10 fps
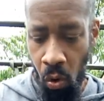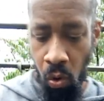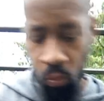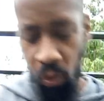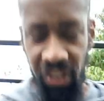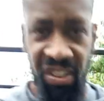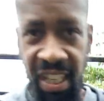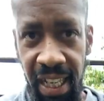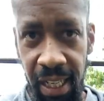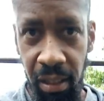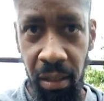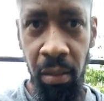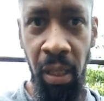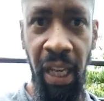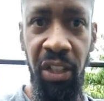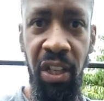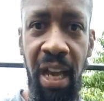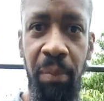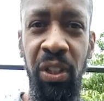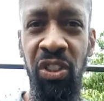on what's needed, and you're
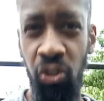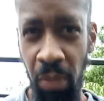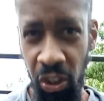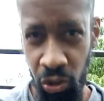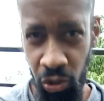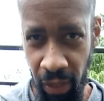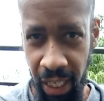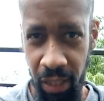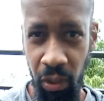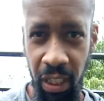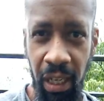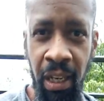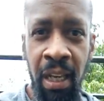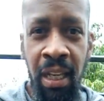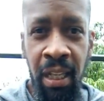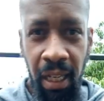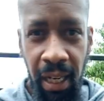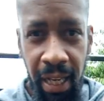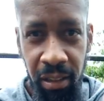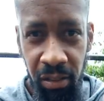not putting too much strain on your
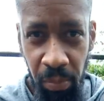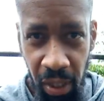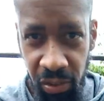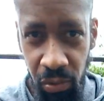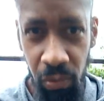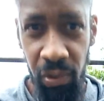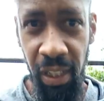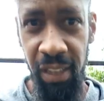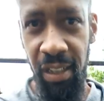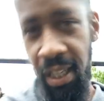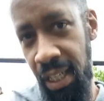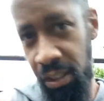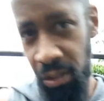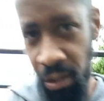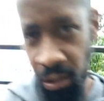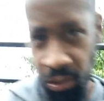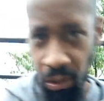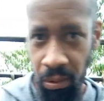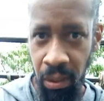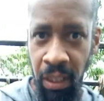latissimus muscles, things of that nature.
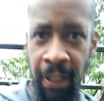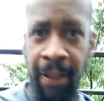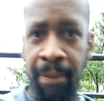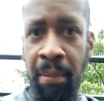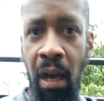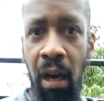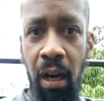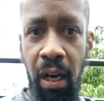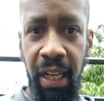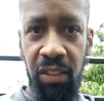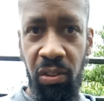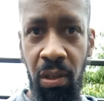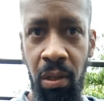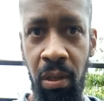So that's